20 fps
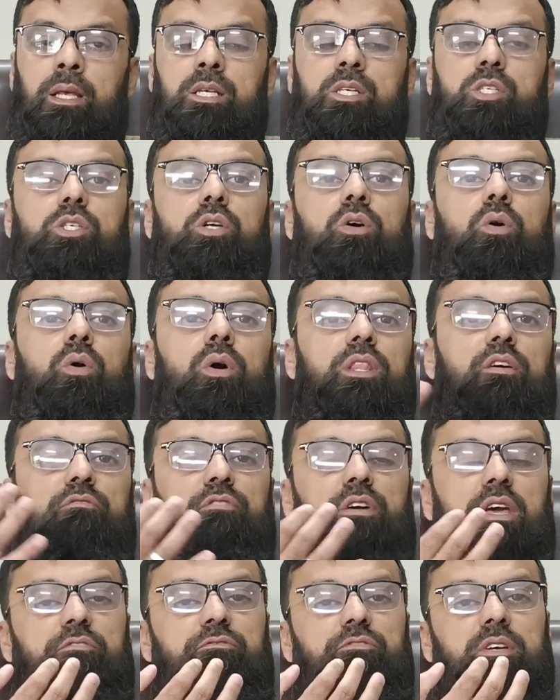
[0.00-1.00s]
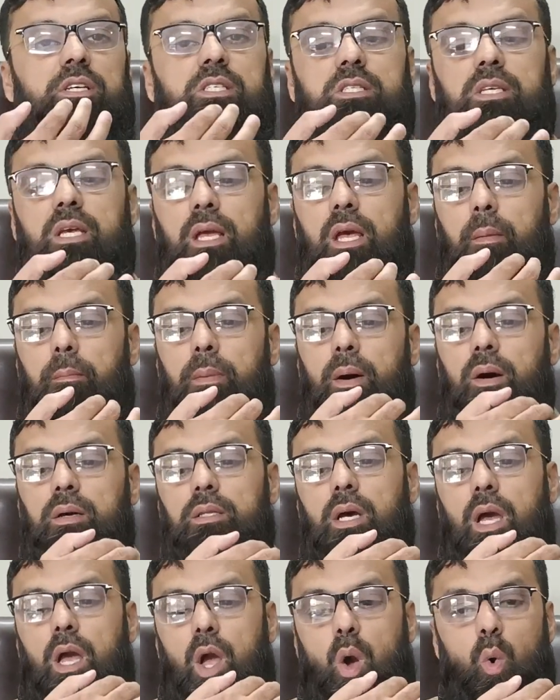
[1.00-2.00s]
So the very first thing about
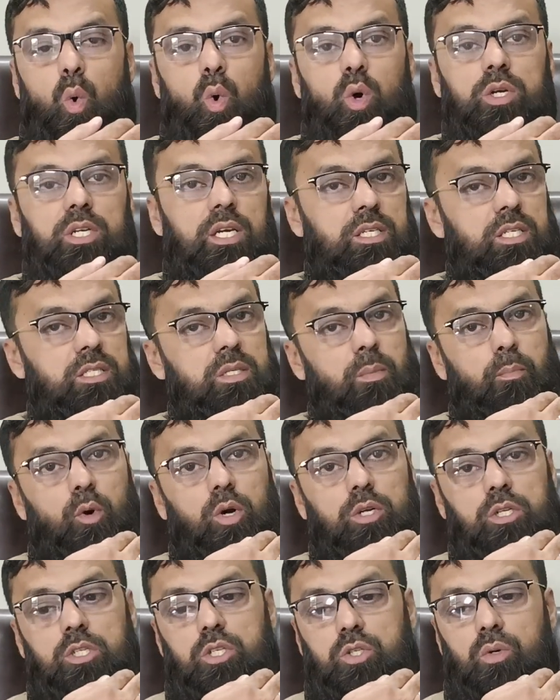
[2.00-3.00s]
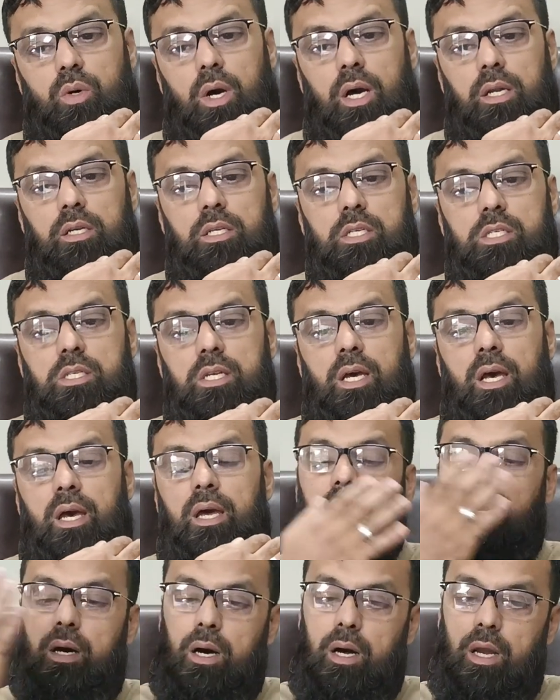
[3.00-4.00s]
the code, it is important to
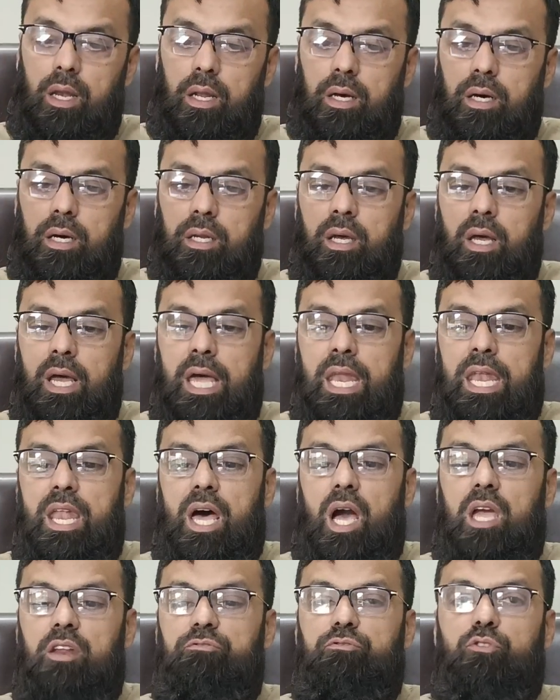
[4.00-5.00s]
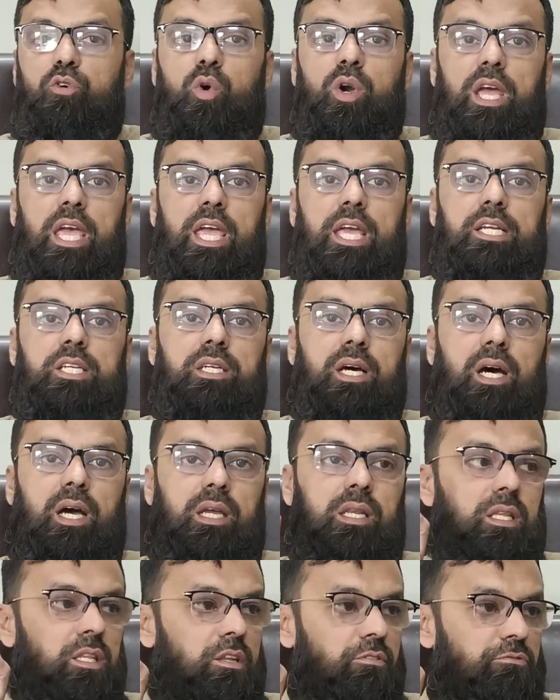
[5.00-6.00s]
understand or learn
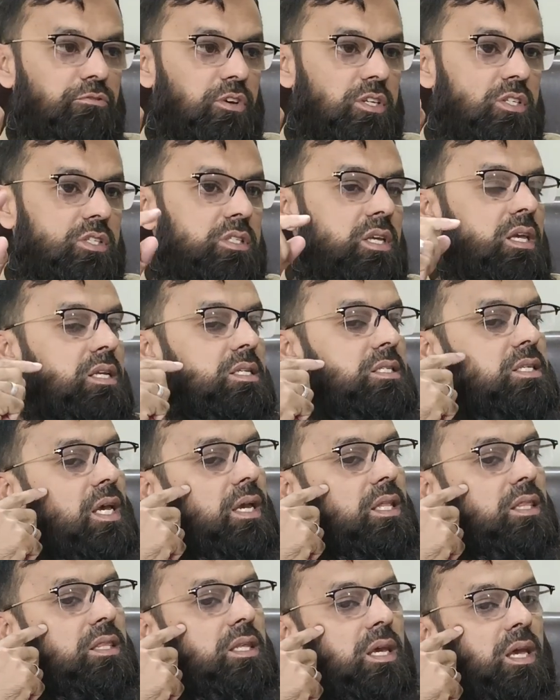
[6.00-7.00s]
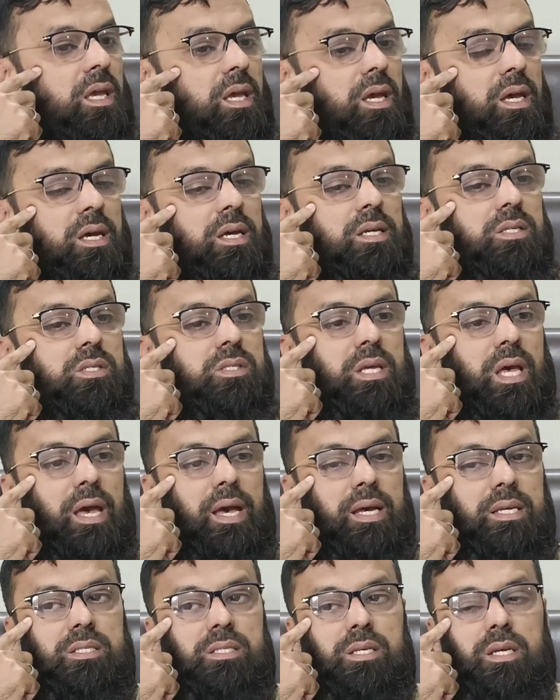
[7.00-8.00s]
9489, the first thing. Second thing is,
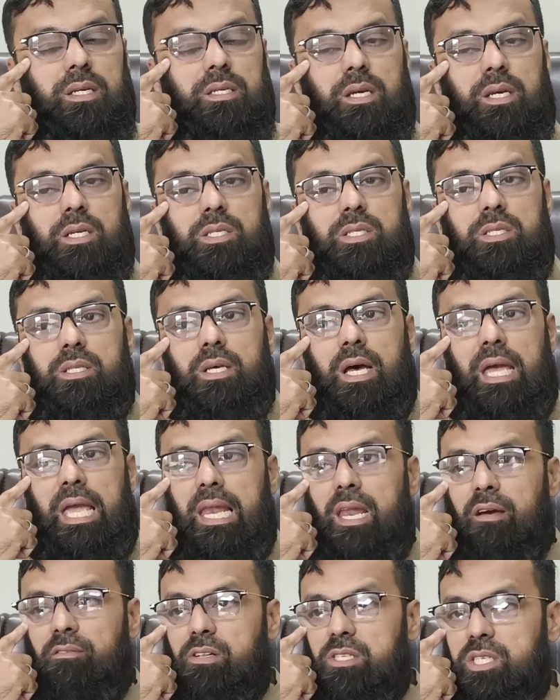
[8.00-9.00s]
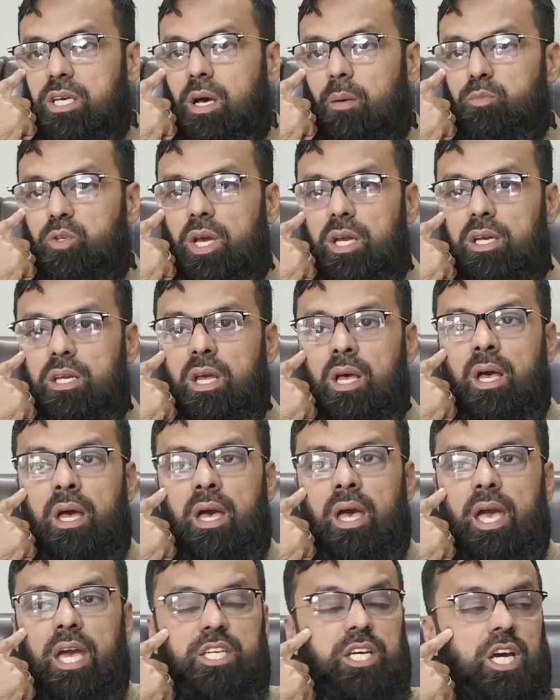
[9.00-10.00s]
as it is the A-level subject,
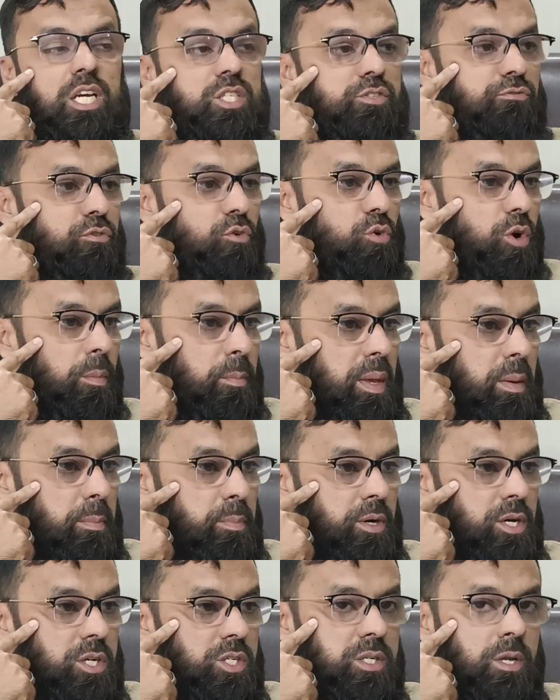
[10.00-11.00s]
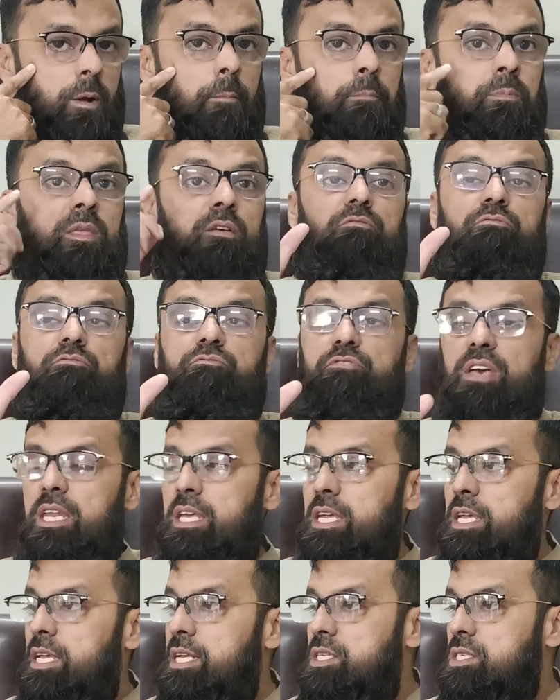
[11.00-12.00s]
it has 4 papers,
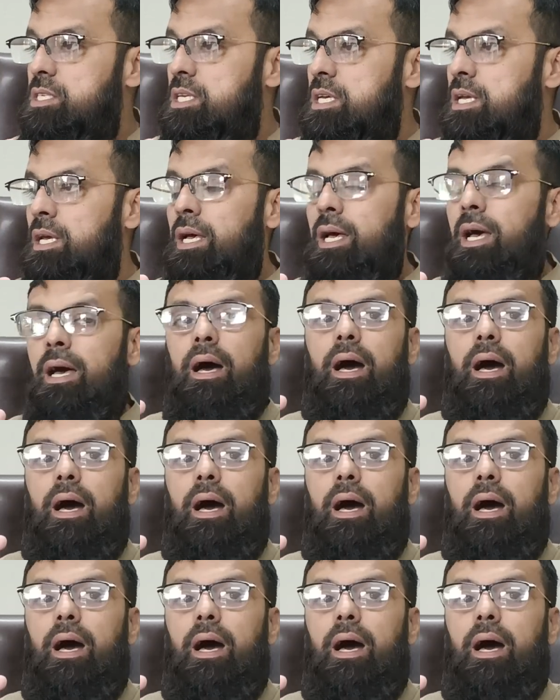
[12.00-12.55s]
very easy.